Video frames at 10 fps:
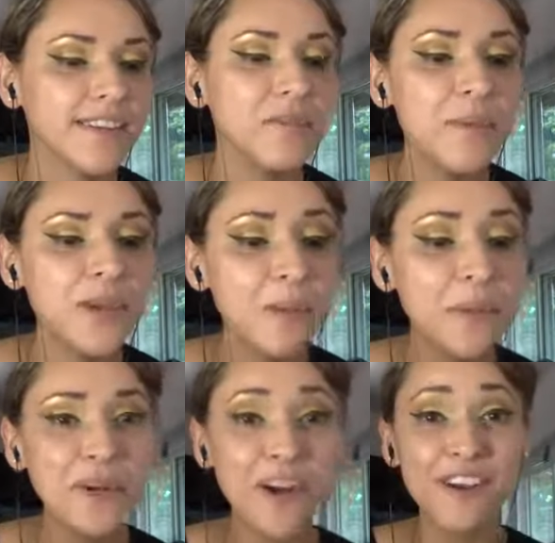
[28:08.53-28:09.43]
Do you want me to
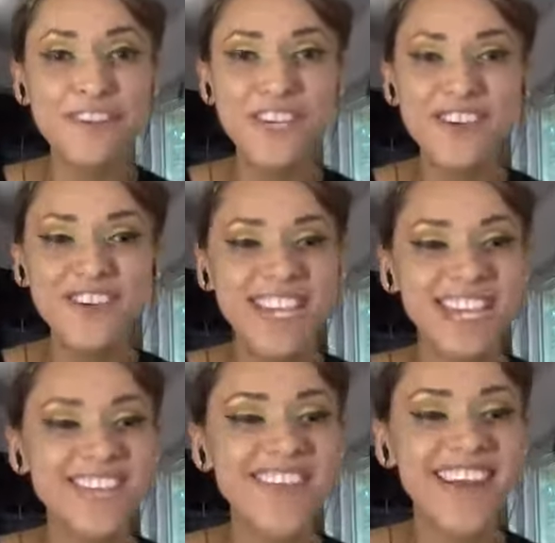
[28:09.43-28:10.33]
pull a card for you? I can do